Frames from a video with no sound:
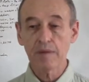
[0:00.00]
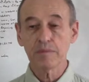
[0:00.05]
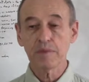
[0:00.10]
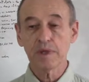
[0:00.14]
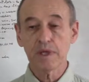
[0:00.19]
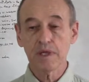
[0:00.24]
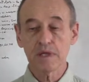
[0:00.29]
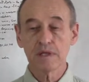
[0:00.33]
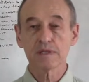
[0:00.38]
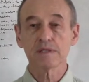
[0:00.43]

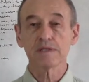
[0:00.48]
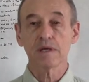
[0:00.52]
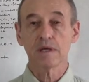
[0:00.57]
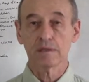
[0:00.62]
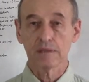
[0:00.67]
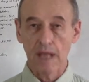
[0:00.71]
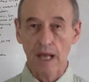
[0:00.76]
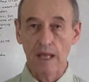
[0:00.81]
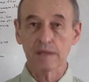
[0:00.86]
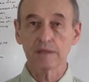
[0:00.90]
is
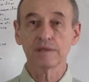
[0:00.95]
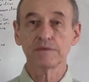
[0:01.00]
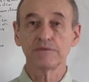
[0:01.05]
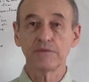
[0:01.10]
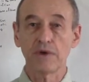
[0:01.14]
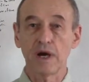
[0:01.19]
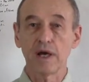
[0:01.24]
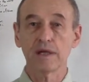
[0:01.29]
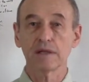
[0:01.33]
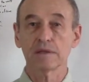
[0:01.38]
an
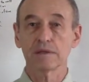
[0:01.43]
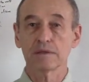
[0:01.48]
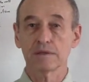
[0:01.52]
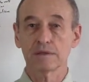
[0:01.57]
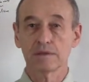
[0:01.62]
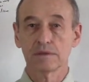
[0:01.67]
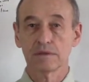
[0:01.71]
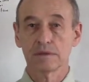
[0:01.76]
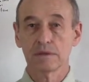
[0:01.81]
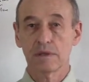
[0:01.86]
undefined
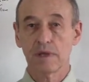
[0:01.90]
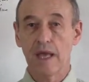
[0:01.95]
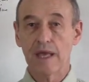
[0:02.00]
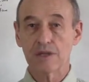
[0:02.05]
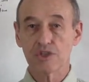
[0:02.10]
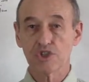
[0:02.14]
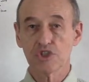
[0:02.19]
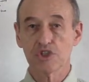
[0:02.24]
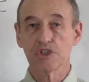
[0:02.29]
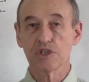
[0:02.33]

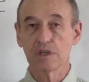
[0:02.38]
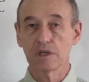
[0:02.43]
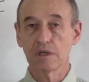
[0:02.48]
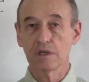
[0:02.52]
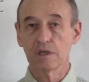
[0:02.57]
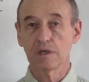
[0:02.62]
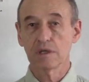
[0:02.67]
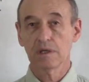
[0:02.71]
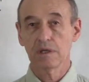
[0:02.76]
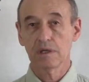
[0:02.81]

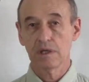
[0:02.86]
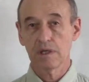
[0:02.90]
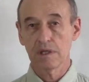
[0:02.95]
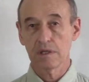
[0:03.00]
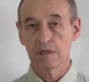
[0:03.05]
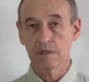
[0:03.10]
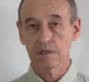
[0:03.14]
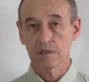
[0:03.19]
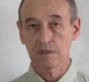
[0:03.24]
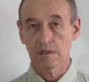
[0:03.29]
entity
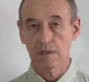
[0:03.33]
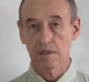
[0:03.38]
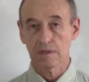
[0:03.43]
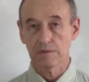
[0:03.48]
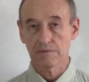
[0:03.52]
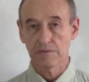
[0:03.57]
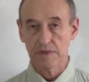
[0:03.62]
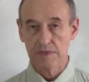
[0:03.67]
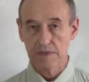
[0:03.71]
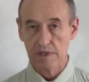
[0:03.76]
in
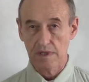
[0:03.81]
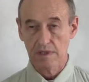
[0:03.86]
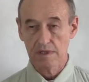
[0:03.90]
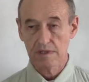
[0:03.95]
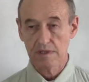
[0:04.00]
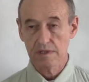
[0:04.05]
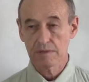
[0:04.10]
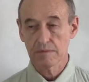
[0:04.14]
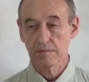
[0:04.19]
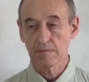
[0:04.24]

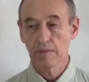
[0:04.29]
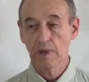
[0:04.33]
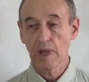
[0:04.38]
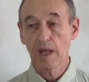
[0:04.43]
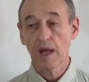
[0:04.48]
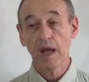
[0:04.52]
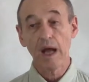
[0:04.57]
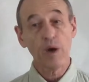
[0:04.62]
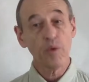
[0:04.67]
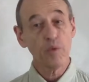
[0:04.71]
physics.
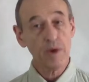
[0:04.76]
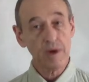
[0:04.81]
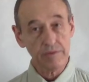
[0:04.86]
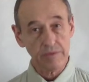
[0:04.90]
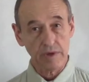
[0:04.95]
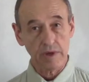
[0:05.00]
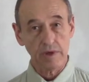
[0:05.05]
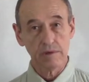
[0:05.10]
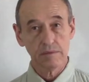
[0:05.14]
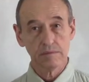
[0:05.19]

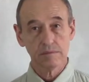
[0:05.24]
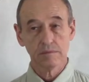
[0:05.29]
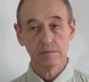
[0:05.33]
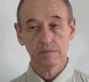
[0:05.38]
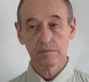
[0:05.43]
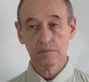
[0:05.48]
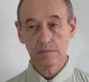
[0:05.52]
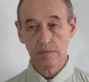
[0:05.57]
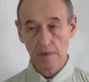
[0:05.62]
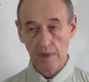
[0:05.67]
However,
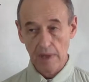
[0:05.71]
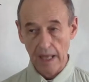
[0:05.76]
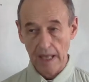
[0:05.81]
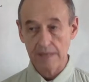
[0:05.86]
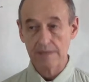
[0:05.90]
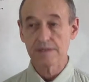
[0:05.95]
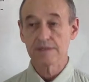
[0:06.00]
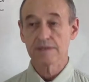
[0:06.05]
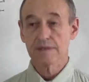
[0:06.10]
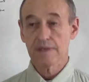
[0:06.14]

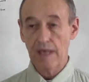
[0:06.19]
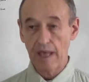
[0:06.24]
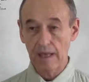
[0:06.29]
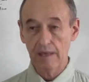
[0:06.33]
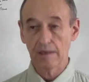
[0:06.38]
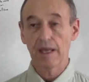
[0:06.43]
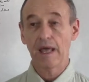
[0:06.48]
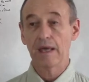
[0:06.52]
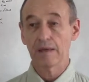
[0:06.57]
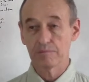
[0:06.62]
as
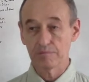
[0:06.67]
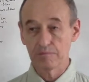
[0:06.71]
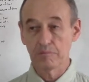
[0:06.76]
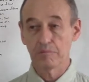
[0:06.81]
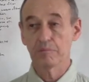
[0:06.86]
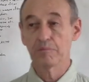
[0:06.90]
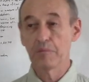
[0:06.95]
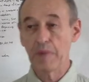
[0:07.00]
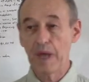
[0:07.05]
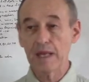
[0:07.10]

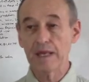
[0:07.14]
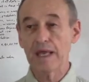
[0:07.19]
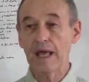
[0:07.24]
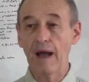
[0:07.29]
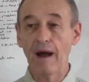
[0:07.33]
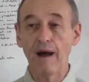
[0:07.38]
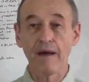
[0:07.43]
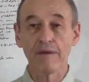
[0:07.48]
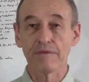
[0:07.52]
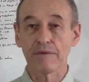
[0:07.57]
many
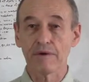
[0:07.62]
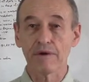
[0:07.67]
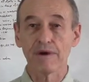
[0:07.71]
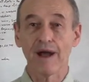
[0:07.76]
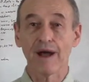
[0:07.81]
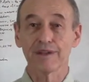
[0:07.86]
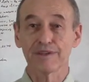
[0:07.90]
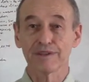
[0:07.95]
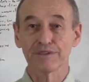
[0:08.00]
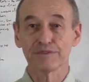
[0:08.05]
other
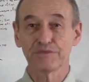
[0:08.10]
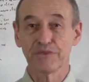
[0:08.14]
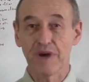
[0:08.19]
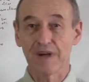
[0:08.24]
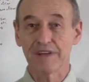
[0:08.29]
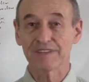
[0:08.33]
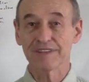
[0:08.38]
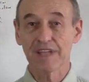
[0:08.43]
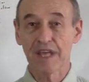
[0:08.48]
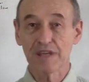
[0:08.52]

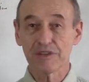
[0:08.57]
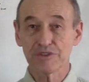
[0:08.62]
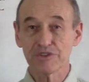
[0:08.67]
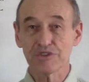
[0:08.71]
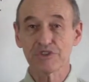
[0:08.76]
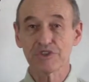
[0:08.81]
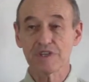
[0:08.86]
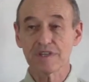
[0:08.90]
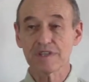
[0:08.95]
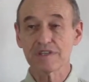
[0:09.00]
undefined
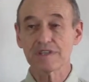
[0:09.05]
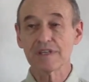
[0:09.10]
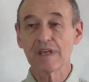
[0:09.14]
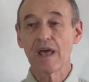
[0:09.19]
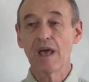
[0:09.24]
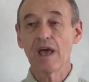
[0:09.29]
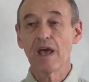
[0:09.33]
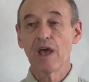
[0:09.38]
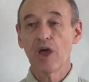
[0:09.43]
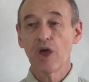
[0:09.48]
entities,
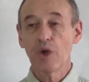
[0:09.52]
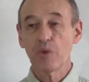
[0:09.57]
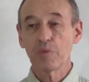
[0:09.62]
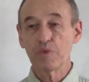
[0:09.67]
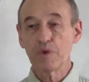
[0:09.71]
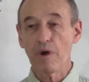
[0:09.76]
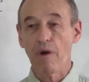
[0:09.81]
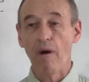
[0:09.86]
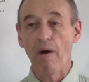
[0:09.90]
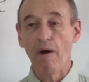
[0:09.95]

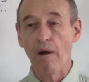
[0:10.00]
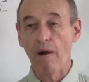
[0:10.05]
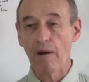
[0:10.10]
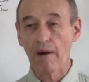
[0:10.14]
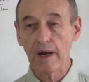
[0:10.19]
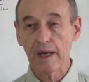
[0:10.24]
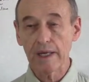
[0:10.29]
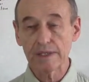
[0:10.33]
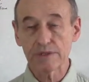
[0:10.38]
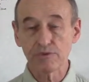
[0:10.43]
we
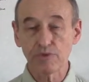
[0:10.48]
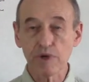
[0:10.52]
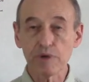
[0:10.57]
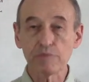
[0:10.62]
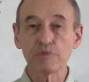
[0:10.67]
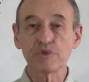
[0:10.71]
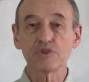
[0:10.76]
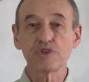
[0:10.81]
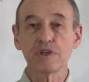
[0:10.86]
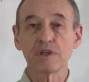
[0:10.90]
are
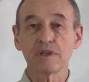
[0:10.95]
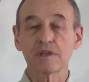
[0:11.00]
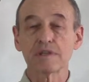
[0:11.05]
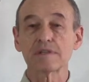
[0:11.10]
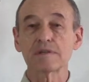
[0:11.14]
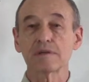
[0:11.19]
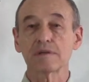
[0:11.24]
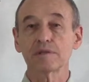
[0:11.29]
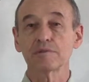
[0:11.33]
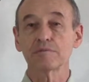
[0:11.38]
attributing
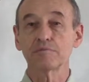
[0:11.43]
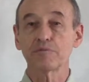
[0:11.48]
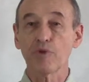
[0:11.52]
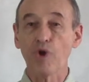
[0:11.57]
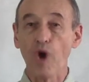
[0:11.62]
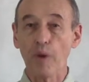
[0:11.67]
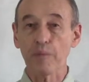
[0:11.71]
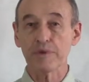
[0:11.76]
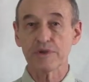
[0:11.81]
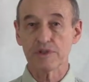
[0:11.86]
certain
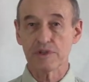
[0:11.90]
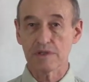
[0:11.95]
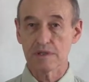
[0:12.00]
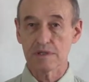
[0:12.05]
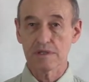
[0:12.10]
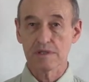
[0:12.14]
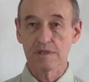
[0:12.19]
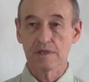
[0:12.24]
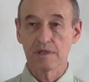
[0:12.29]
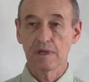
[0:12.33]

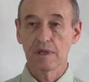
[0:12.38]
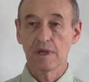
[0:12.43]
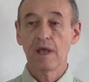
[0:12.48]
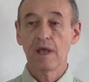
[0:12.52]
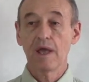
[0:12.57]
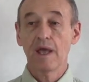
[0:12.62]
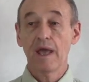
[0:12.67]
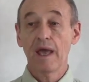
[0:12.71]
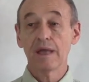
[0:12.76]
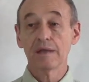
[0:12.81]
properties,
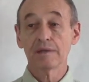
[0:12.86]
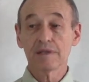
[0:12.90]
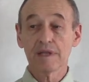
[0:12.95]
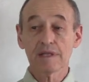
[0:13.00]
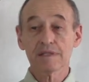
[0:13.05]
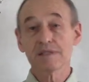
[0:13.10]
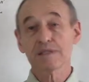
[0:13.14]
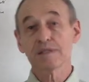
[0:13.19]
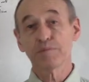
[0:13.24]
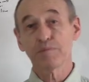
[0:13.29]
and
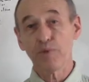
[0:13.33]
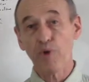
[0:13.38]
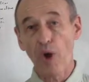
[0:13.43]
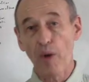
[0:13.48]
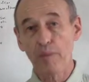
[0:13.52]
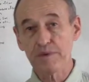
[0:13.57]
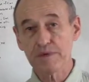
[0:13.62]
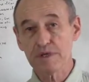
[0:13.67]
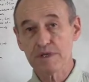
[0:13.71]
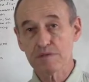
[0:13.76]
it's the
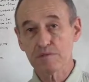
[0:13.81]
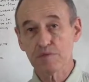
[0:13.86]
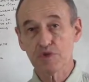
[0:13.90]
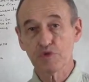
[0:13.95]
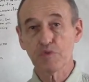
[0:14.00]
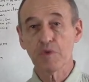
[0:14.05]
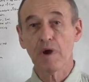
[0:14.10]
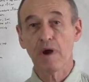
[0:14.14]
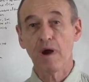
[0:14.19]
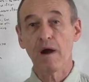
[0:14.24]
properties
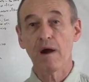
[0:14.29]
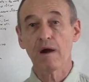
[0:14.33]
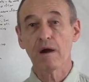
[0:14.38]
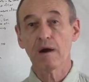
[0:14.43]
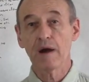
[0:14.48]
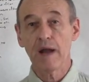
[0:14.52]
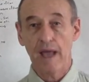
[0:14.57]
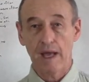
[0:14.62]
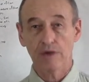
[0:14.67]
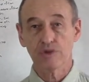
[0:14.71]
which we
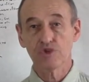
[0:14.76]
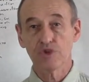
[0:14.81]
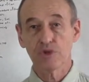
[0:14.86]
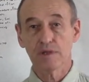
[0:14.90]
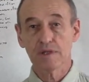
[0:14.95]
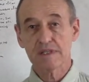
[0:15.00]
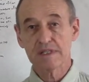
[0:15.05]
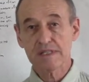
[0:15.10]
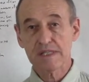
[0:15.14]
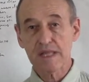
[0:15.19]
are
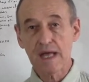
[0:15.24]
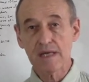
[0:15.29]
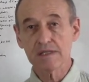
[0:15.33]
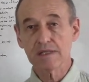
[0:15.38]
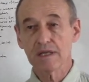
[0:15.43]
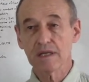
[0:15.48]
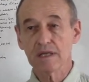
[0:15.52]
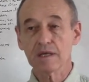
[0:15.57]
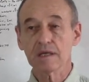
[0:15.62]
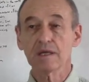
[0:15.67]
actually
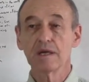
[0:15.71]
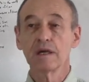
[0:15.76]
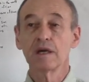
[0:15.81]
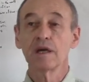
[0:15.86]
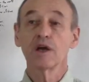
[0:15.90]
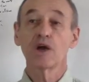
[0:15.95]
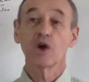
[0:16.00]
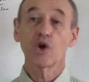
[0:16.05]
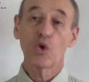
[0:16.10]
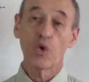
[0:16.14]
studying,
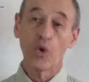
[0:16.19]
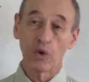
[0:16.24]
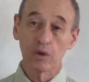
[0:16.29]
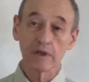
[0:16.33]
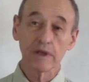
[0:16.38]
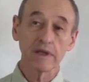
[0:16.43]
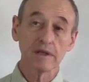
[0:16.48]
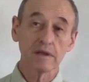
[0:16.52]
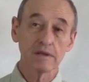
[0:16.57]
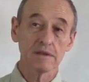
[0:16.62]

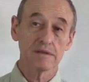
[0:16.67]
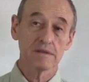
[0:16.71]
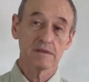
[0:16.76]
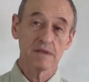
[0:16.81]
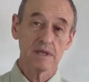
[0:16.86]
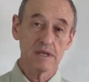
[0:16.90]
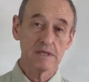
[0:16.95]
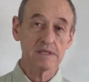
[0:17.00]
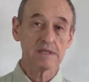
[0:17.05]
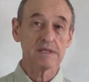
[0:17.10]
calling
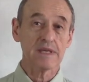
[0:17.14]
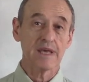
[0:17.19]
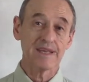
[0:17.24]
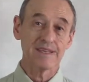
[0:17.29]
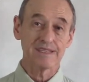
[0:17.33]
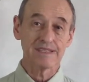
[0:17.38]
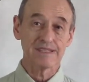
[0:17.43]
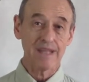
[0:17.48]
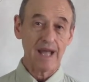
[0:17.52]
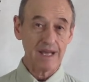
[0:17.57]
this
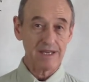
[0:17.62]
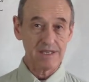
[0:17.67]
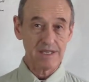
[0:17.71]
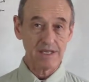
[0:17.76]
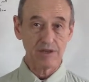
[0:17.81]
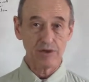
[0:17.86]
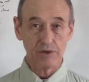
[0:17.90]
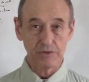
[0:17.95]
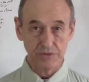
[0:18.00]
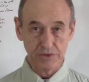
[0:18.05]
as
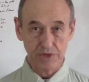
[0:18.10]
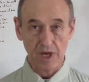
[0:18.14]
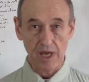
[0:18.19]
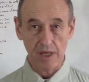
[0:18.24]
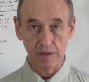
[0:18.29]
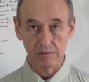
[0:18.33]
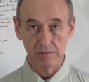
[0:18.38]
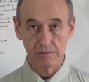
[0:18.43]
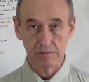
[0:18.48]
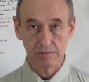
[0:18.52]
studying of
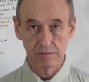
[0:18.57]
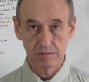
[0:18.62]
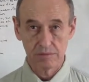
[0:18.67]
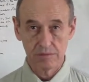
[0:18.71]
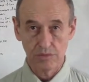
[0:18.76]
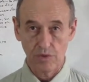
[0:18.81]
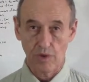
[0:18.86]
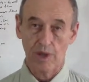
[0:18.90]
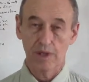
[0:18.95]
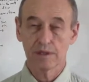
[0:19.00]
time,
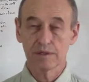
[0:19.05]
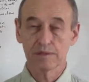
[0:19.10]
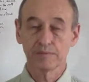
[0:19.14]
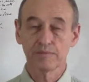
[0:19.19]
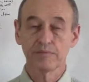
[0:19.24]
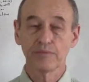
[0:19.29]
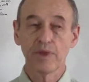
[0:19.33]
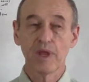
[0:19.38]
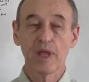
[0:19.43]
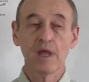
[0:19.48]
right?
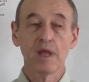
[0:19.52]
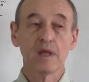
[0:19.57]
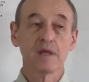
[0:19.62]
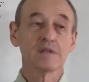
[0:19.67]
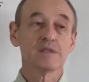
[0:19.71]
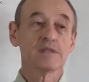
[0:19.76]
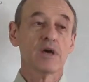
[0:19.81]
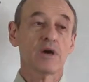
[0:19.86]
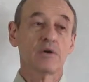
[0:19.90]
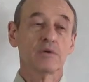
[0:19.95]

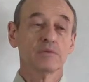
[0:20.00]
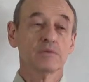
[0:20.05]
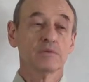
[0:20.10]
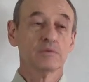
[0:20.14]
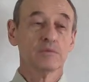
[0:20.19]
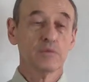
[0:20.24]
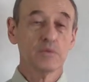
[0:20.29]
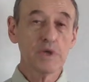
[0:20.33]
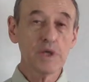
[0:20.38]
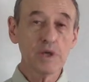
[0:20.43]
So
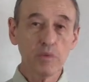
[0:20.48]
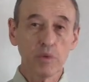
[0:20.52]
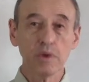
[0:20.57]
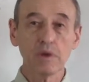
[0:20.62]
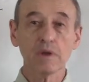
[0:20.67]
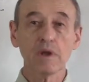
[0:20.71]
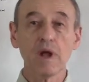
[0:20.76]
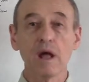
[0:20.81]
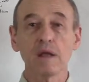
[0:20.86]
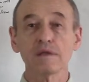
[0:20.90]
we
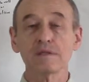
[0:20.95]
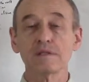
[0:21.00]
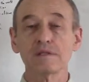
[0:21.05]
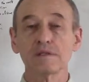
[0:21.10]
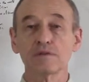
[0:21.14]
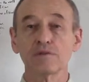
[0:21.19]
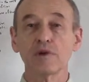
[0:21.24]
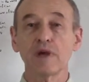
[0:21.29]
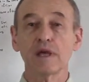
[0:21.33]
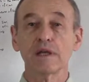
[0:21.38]
will
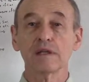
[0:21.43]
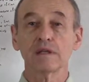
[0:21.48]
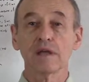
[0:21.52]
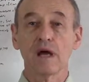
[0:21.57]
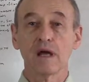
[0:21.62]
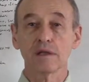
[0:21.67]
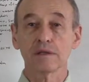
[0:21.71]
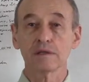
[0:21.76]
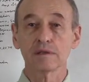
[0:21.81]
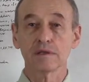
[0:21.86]
concentrate
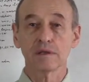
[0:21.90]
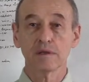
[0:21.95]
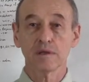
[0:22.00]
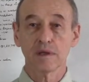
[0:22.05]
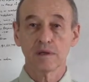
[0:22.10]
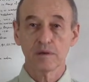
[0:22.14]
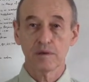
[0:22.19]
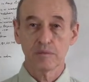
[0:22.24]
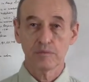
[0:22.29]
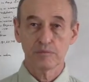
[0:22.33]
on
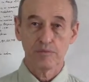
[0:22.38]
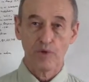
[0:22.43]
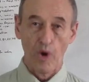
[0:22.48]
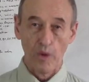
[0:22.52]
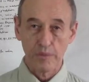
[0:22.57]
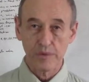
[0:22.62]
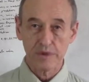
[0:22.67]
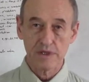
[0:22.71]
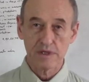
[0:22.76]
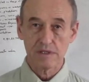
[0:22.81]

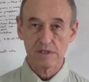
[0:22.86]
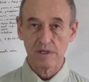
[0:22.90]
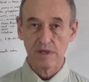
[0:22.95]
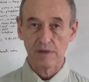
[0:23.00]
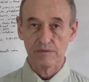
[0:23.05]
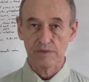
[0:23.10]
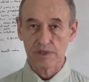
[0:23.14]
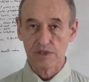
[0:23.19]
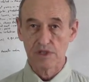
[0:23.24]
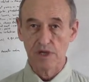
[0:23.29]
properties
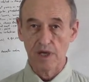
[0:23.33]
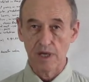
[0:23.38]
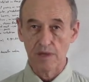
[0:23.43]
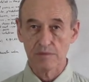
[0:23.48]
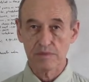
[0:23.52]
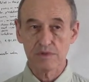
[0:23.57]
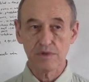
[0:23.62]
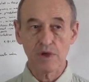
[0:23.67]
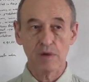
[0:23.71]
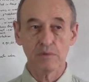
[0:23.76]
of the
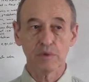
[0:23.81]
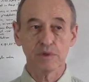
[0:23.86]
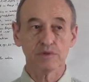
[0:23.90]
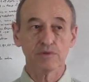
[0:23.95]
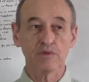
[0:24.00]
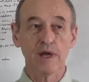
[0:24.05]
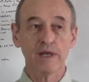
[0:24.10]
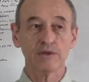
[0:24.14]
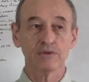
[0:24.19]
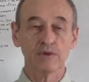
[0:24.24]
time. So I will
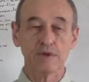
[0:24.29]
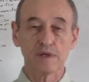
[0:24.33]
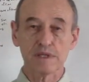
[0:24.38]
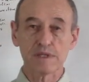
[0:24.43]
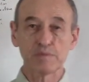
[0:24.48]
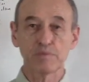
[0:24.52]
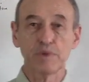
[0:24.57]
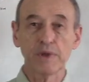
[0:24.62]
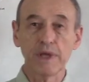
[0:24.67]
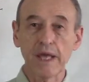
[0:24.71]
try to
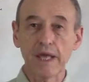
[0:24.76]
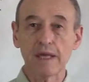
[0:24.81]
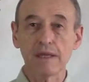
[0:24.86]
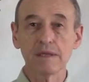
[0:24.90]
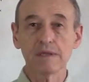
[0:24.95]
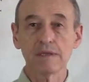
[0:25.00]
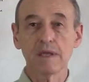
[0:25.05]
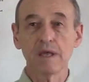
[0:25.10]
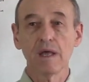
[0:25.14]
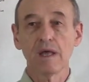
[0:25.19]

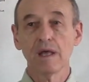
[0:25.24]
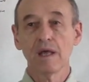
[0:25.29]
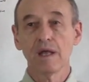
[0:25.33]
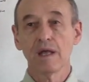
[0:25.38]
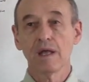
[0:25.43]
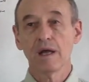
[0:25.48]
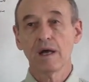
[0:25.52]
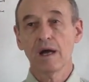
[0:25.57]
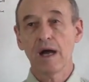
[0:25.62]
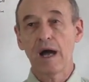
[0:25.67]
explain
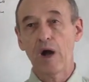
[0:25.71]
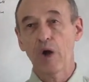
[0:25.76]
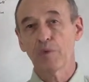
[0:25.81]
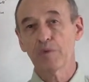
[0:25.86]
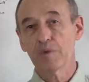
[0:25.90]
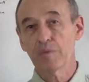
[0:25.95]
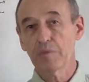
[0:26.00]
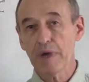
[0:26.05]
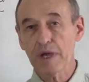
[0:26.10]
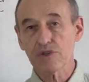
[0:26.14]
how
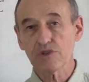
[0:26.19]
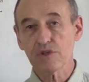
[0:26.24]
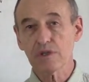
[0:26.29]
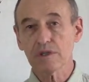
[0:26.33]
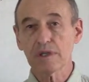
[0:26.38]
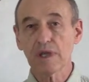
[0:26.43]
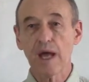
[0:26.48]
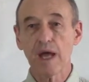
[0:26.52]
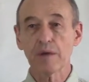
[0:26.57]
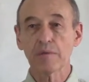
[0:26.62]
we measure
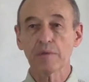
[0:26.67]
time,